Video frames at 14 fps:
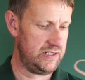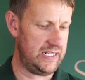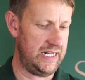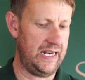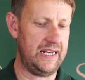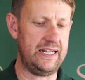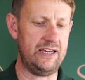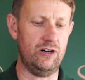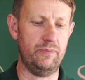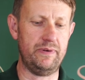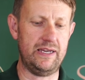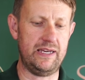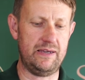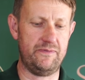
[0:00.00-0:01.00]
a little
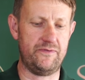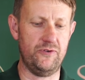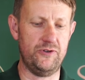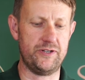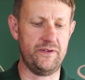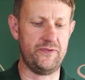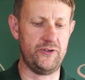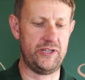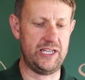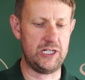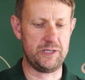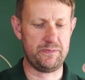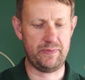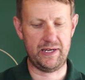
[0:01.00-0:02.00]
bit in front of the
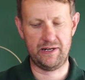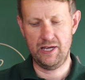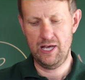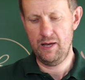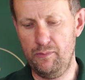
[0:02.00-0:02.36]
hinge pin,